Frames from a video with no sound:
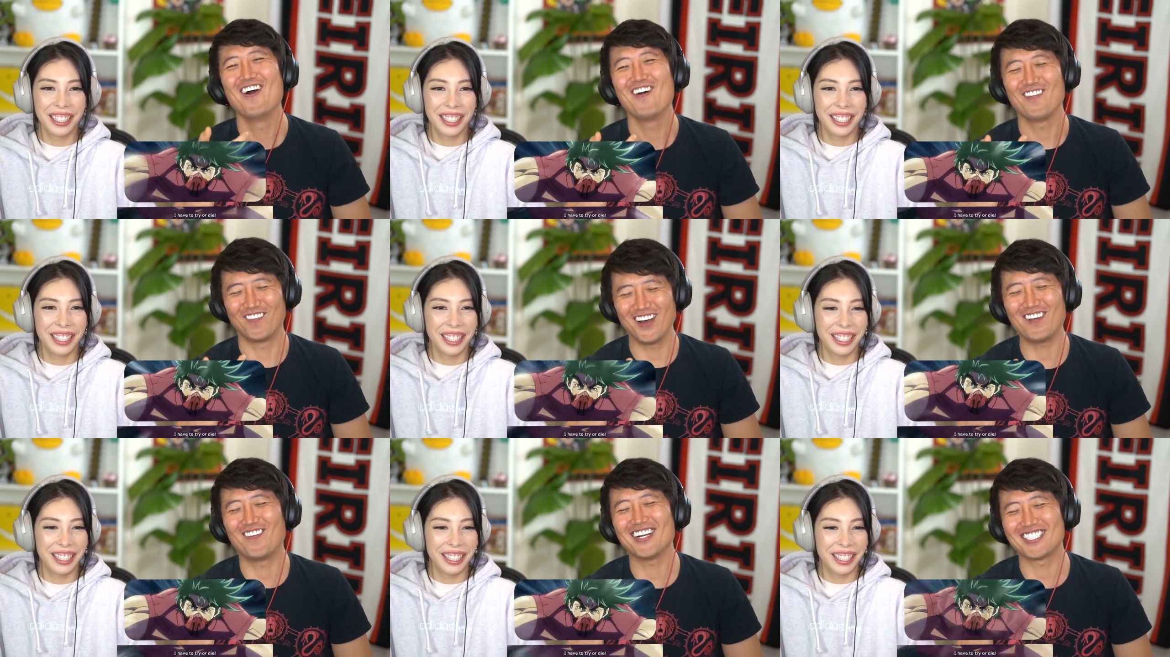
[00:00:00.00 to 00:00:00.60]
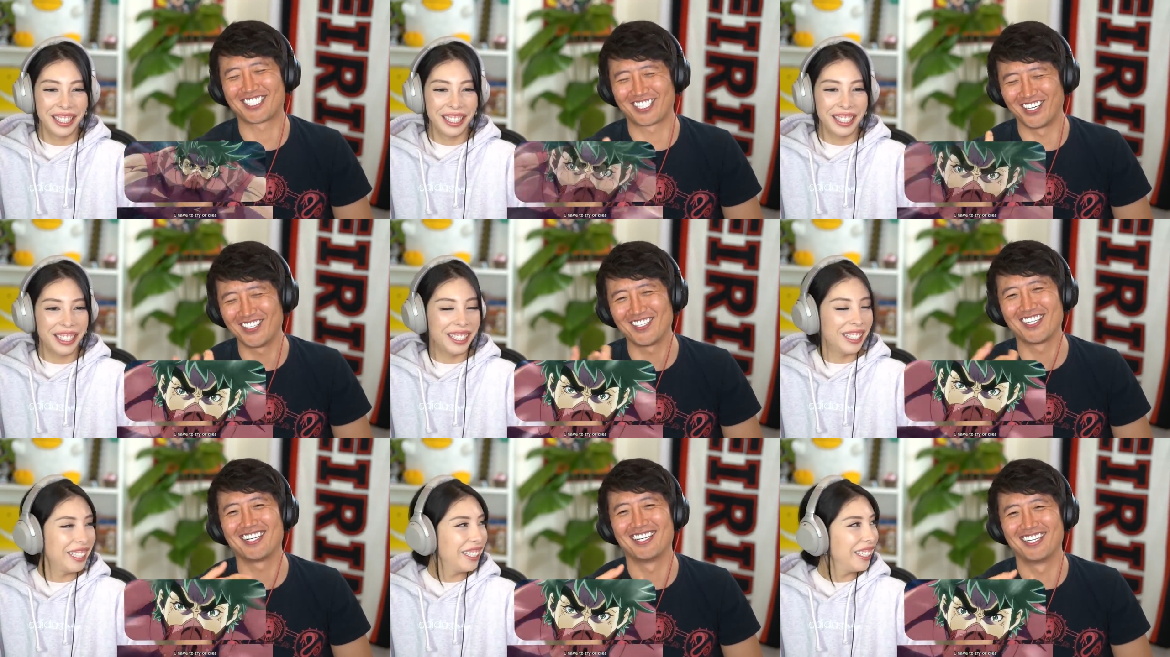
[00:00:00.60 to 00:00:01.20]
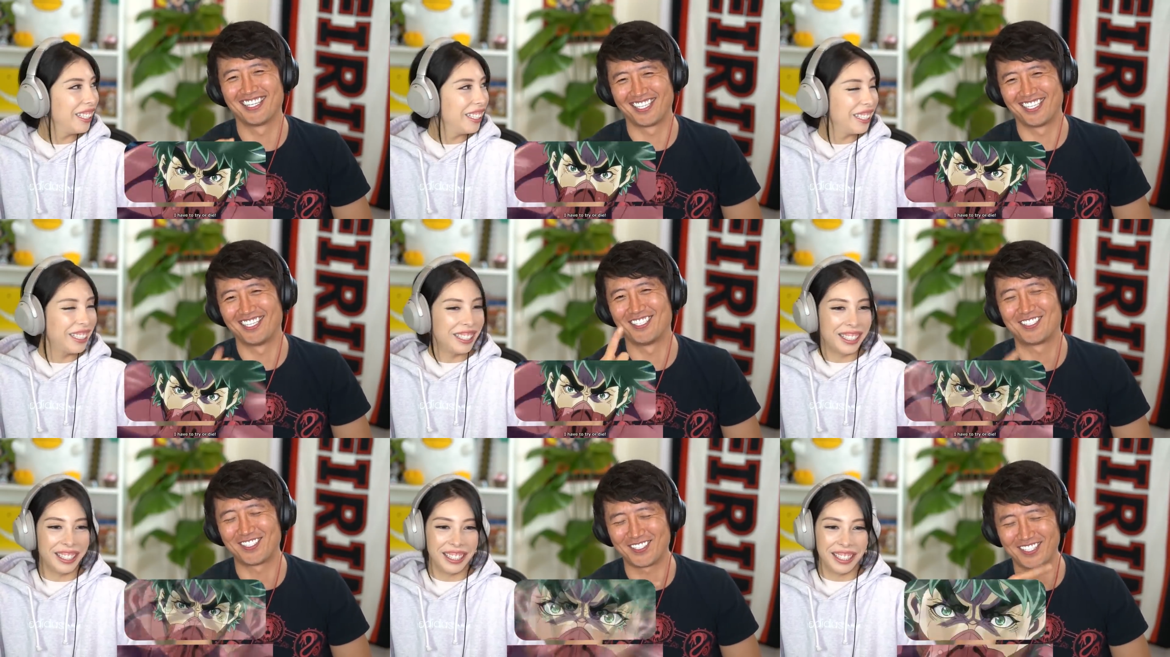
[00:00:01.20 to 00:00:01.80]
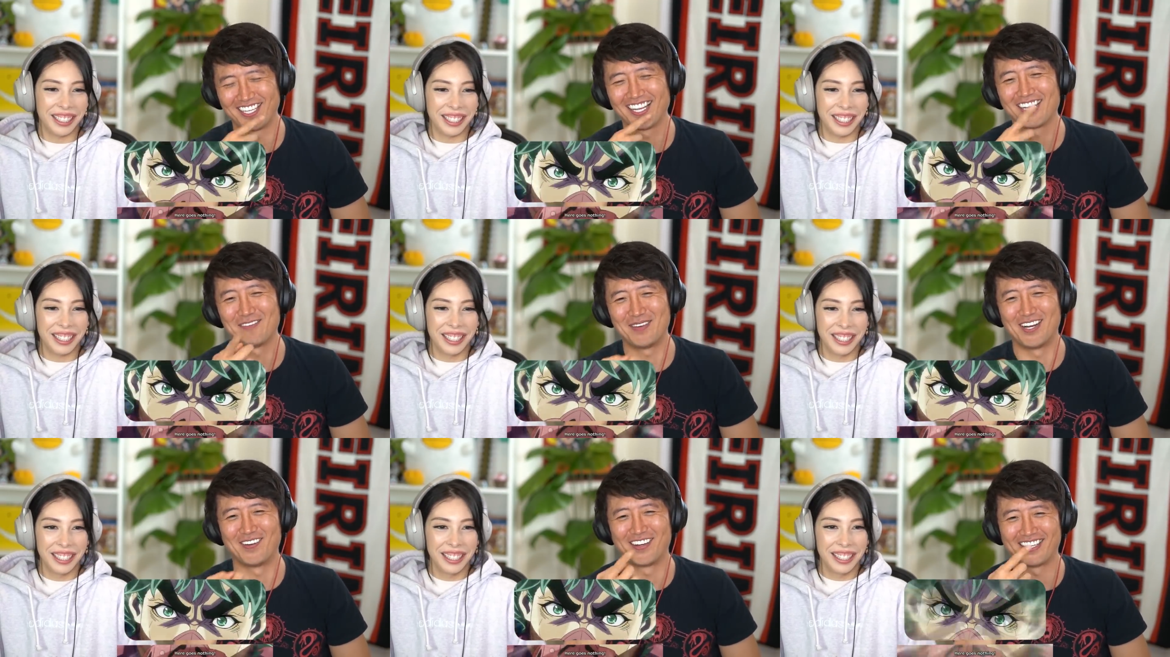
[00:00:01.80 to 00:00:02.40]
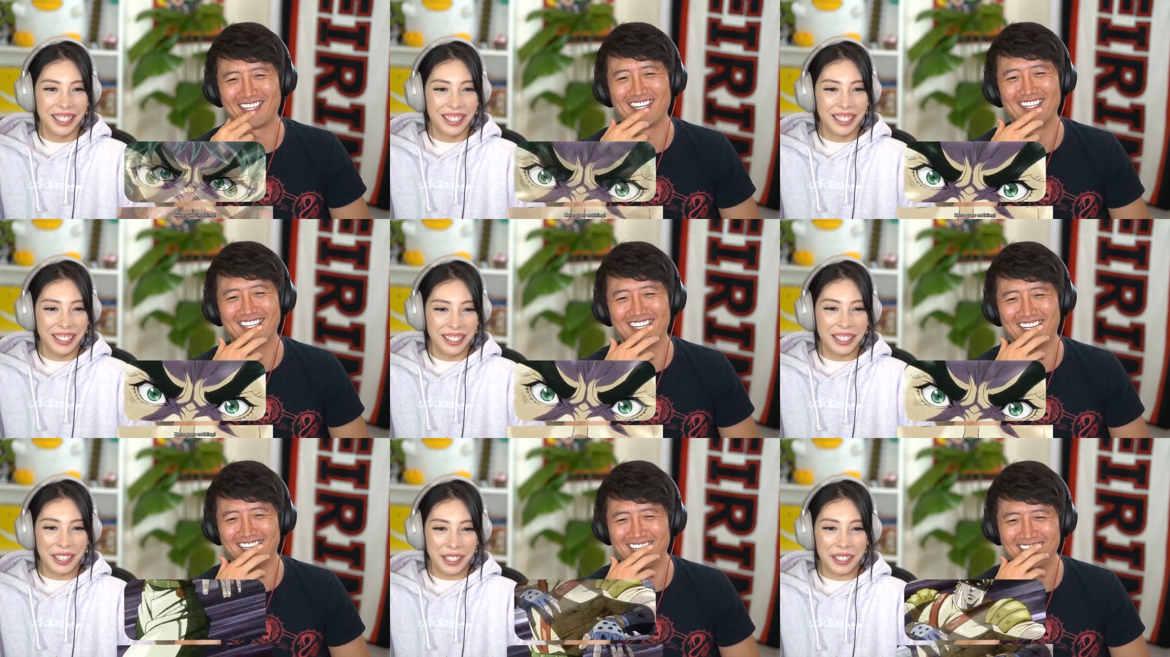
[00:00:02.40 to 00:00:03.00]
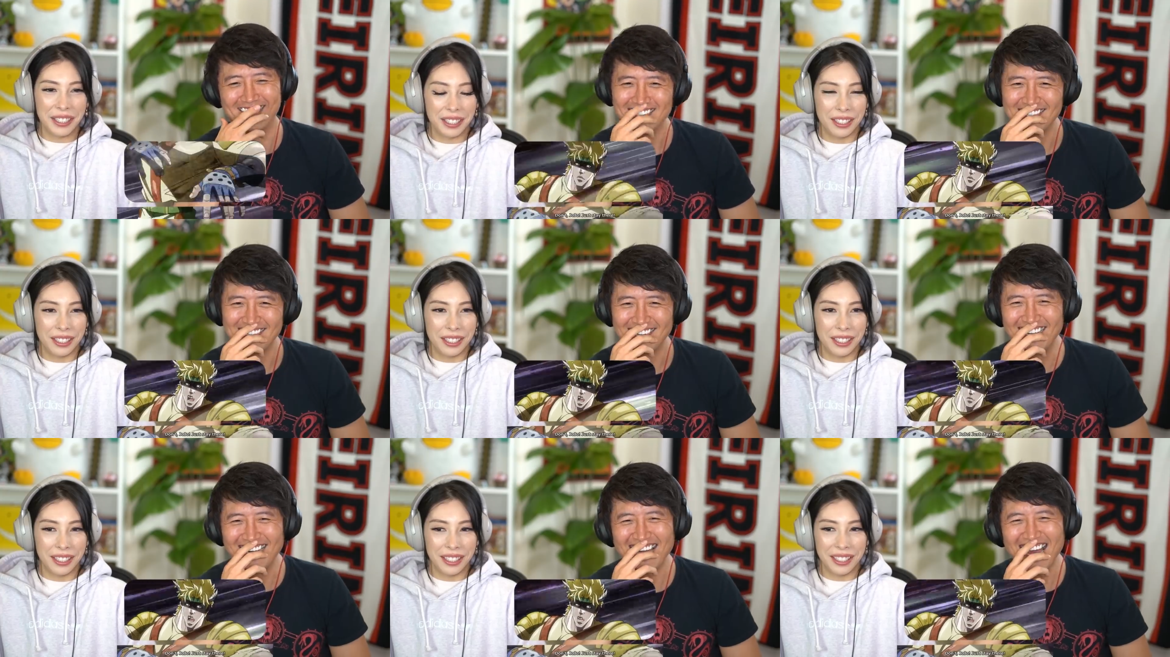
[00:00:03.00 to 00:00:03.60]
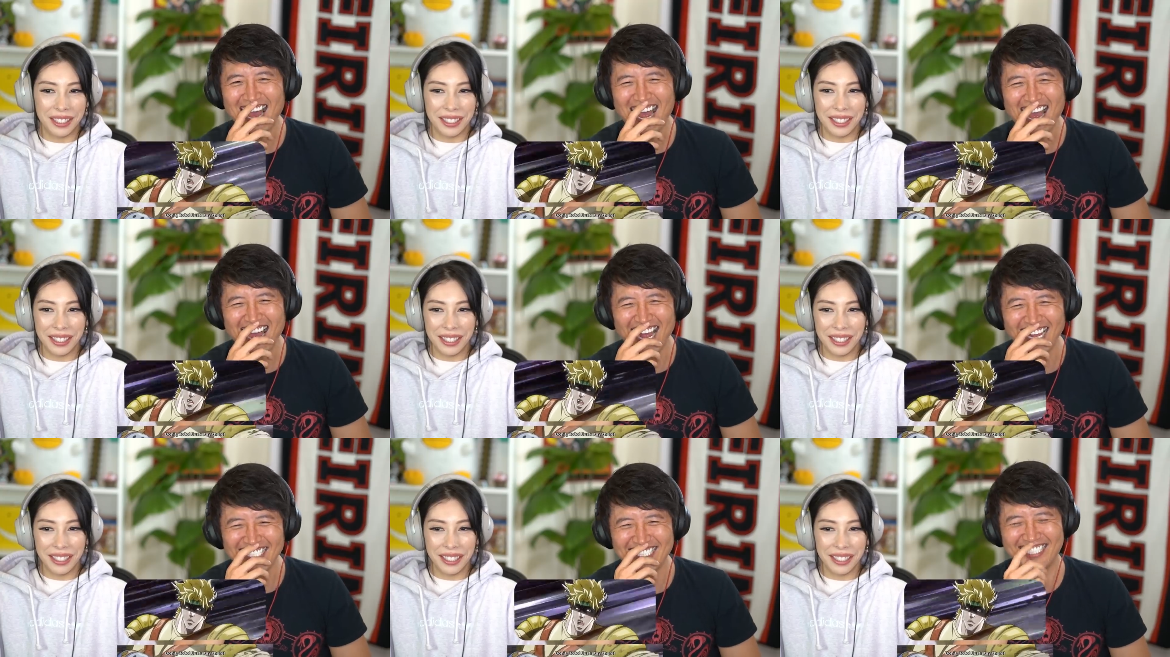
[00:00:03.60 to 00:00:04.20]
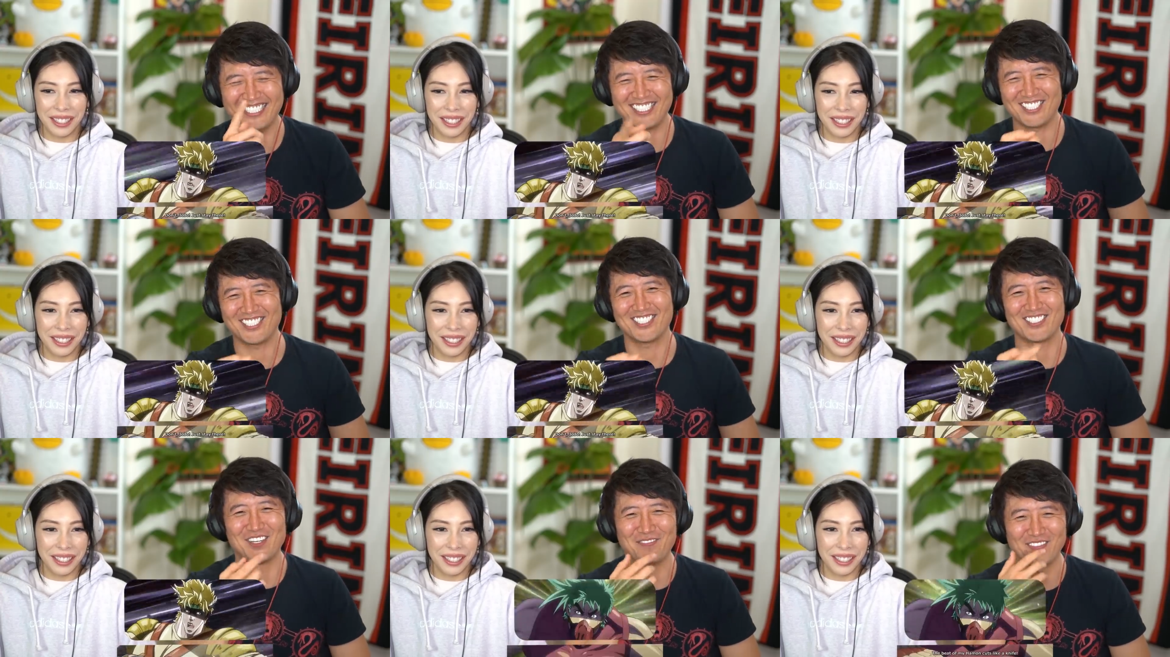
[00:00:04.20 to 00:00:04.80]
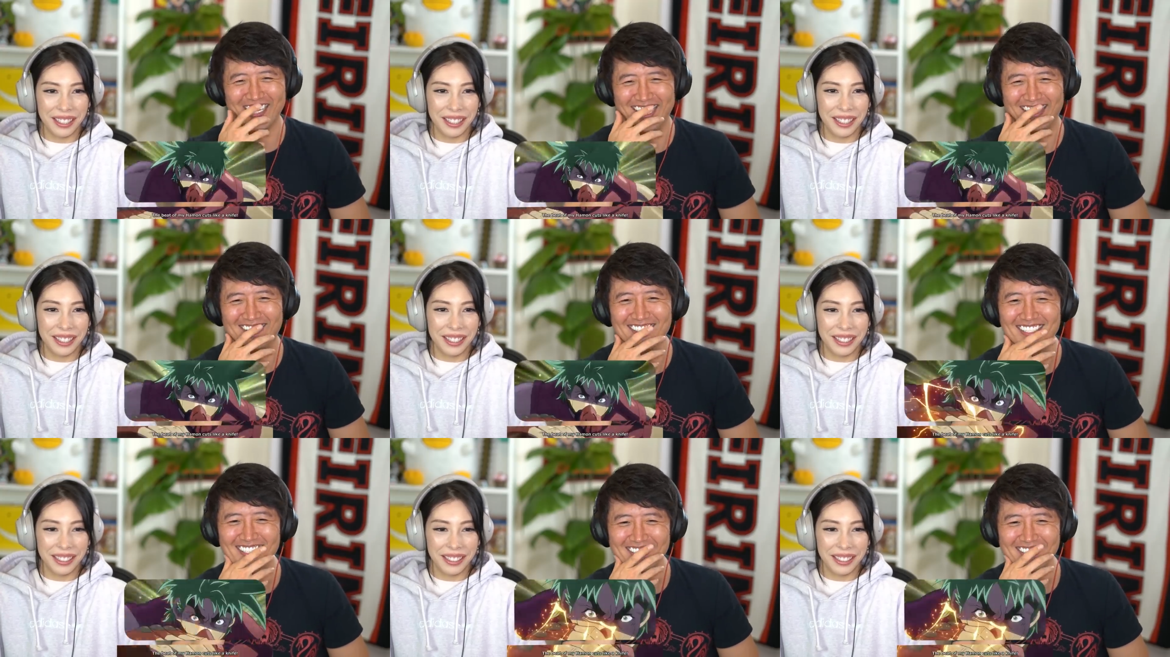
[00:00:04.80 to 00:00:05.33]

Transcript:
Speaker 1: what, what is JoJo gonna, gonna think about right in here? He's ripping out.